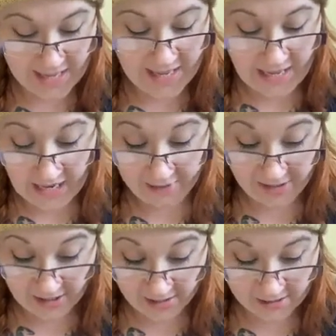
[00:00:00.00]

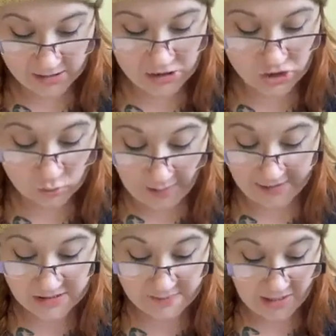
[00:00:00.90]
Harry, swear
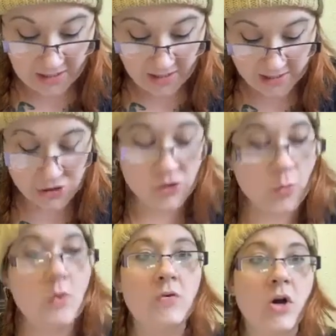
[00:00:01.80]
to me that you
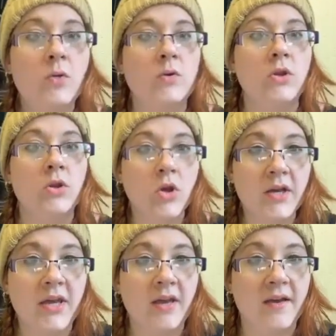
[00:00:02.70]
won't go
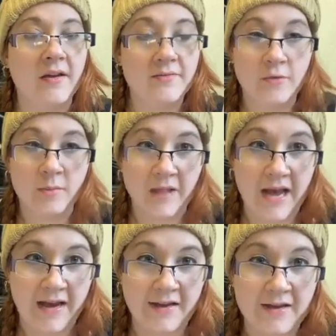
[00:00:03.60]
looking for
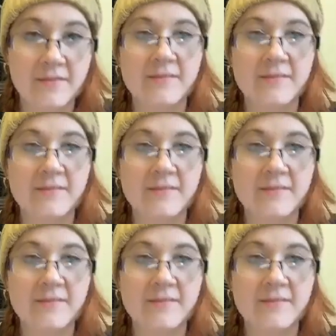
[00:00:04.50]
Black.